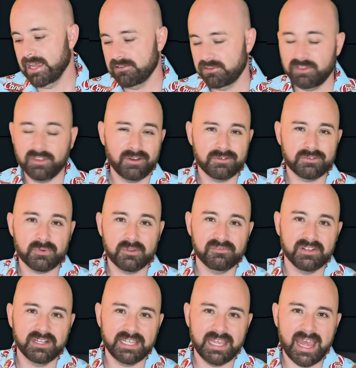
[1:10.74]
And third, do I
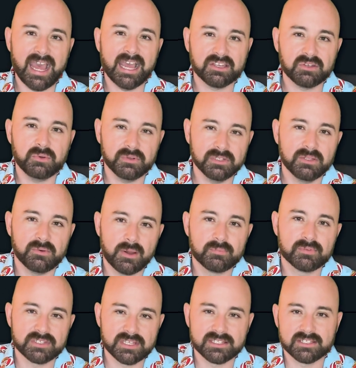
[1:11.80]
feel like it accurately
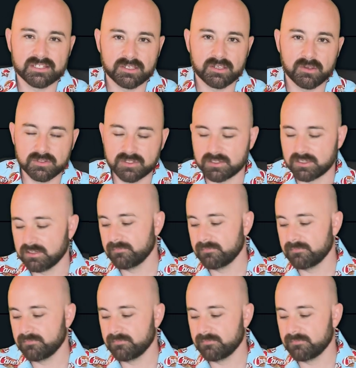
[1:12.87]
represents the coaster?